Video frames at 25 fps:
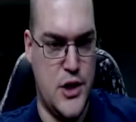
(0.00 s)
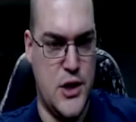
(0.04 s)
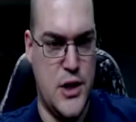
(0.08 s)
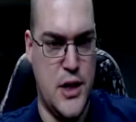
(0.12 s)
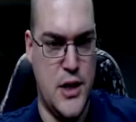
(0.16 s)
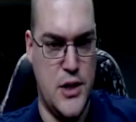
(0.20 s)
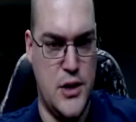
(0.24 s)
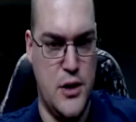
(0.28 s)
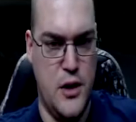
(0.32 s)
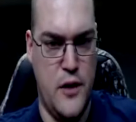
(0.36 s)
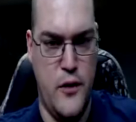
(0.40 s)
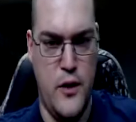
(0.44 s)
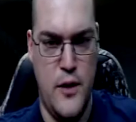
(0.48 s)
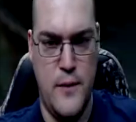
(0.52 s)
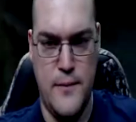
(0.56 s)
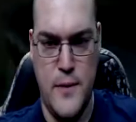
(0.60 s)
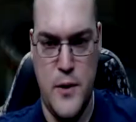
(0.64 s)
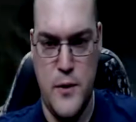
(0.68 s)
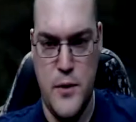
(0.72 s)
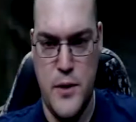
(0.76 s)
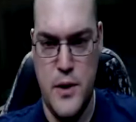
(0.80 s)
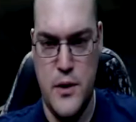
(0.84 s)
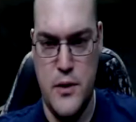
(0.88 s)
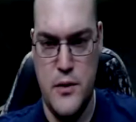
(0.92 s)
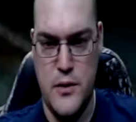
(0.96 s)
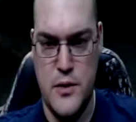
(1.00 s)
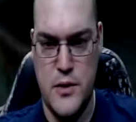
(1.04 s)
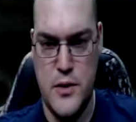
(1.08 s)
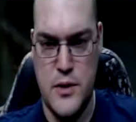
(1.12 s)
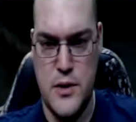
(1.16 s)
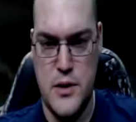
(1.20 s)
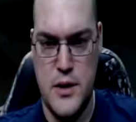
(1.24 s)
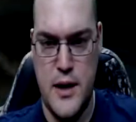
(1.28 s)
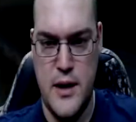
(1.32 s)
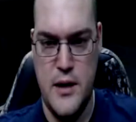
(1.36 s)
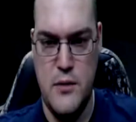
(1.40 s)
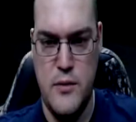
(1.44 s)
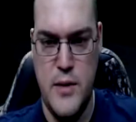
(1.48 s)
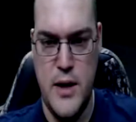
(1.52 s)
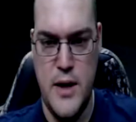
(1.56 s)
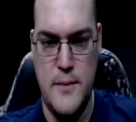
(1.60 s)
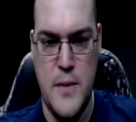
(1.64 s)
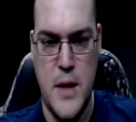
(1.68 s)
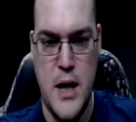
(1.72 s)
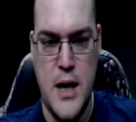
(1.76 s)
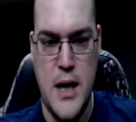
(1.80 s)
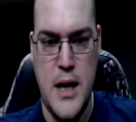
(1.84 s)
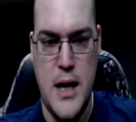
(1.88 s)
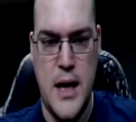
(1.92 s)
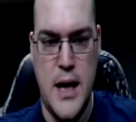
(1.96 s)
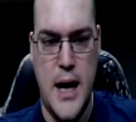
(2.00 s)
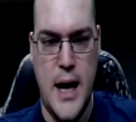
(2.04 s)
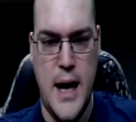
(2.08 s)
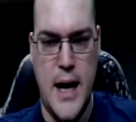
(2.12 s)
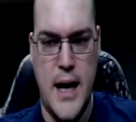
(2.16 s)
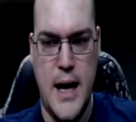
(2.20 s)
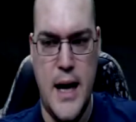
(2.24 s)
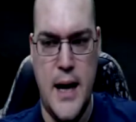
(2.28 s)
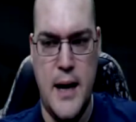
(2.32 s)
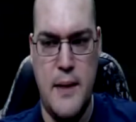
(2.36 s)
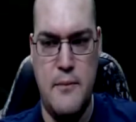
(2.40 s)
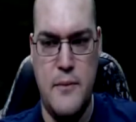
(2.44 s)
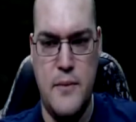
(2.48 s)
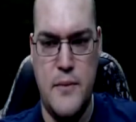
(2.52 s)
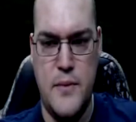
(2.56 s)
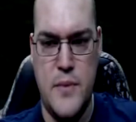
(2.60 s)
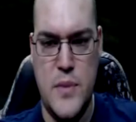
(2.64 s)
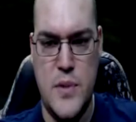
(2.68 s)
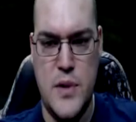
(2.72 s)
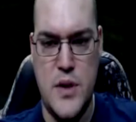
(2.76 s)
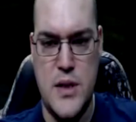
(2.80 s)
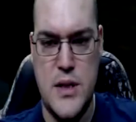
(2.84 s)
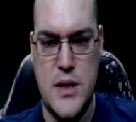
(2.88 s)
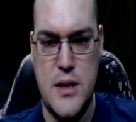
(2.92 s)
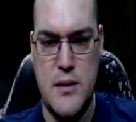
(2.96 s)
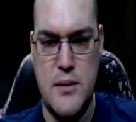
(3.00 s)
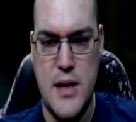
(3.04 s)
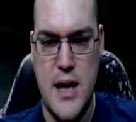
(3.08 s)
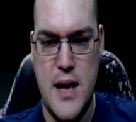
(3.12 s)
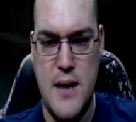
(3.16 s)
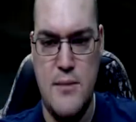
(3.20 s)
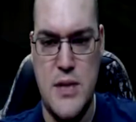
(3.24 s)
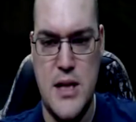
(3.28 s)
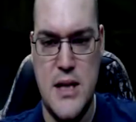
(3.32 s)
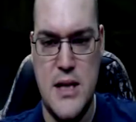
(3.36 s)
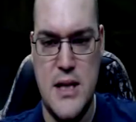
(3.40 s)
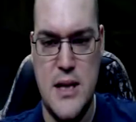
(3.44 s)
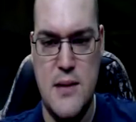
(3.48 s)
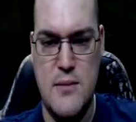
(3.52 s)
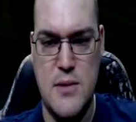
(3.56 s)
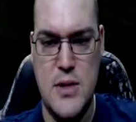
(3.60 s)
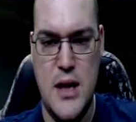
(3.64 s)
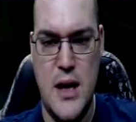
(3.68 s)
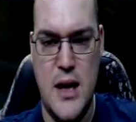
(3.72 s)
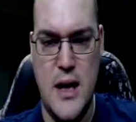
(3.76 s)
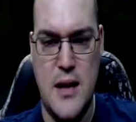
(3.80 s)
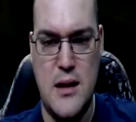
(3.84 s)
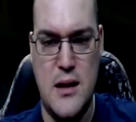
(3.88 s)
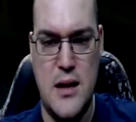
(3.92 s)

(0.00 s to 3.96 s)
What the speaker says: I saw that. There we go. There's an enemy. Sometimes it seems like